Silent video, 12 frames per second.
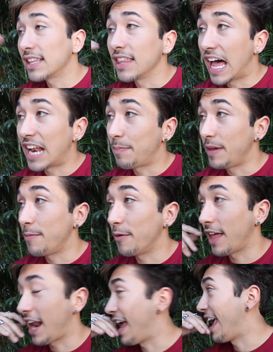a lot of people
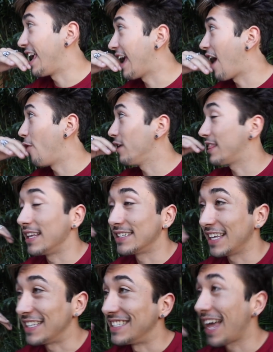that I hang out with
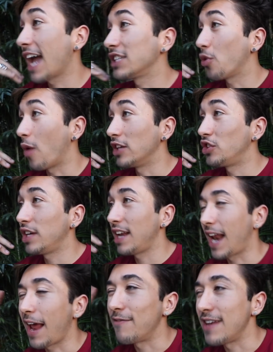this exact question,
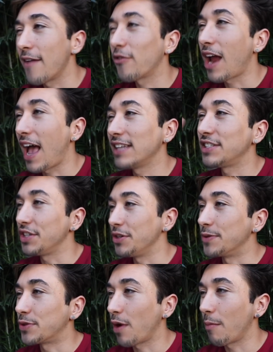and I've never asked
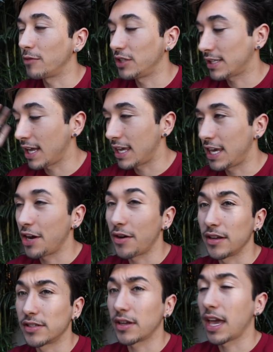you, so I'm just like curious.